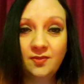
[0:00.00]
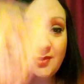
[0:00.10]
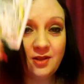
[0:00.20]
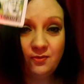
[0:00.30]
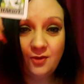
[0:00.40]

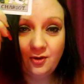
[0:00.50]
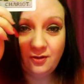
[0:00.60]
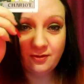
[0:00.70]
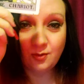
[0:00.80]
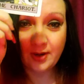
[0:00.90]
and
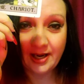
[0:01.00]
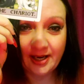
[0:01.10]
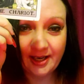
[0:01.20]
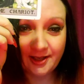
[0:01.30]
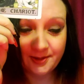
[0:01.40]
move
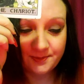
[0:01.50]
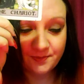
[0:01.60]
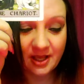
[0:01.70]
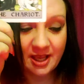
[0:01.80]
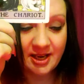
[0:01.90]
away
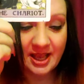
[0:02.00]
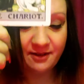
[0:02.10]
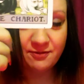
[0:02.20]
and have